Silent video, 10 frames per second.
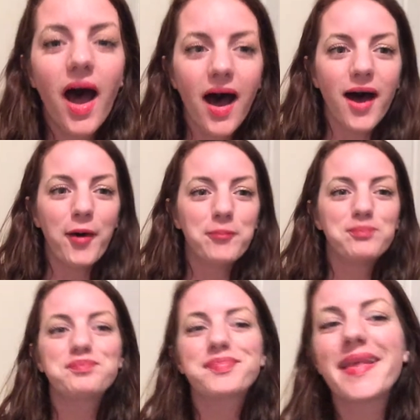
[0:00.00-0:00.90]
Um,
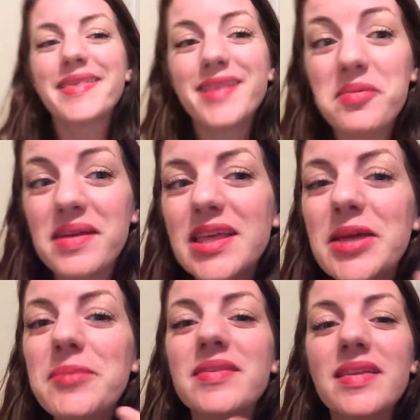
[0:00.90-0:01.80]
still on my
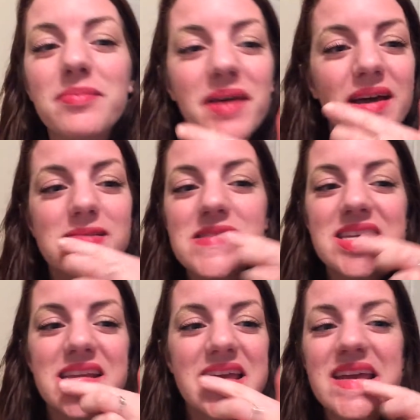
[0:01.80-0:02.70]
lips, doesn't budge,
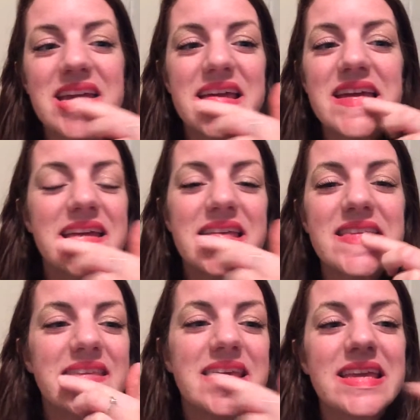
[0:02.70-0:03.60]
yeah,
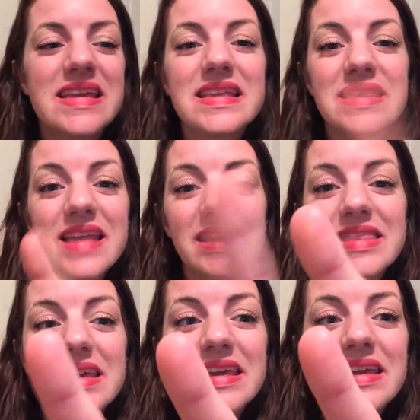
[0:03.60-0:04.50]
see,
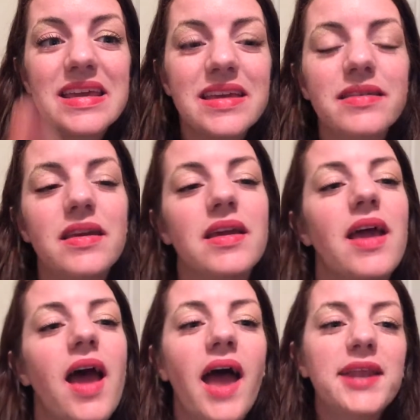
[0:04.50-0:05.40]
nothing.
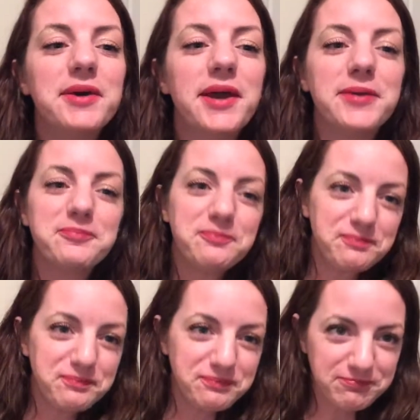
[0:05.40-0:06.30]
Anyway,
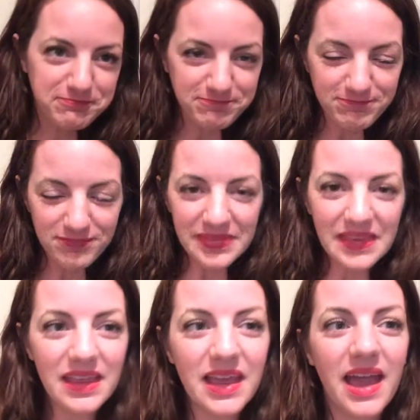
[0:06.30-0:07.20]

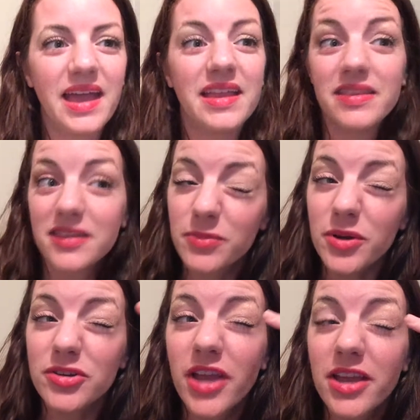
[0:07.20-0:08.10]
and the
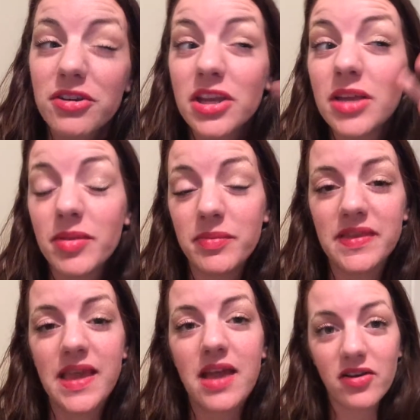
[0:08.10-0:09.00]
sport eye cream and the
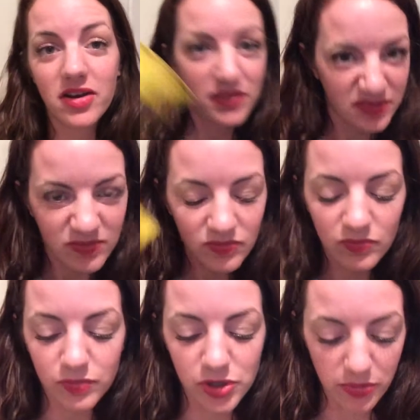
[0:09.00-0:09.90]
mascara and
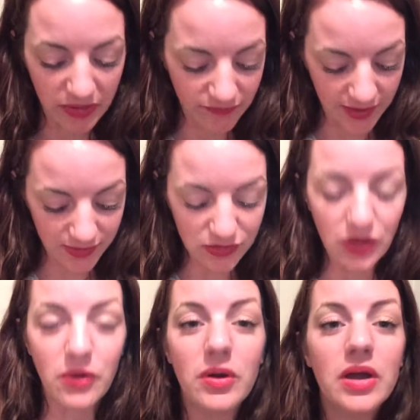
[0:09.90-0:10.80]
you know my face.
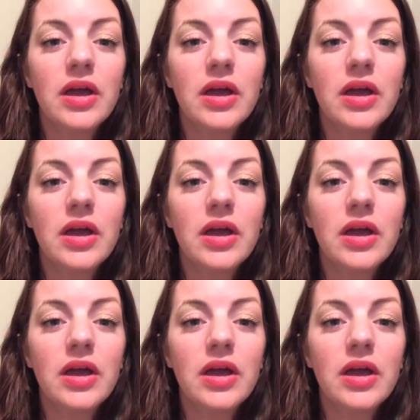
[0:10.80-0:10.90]
So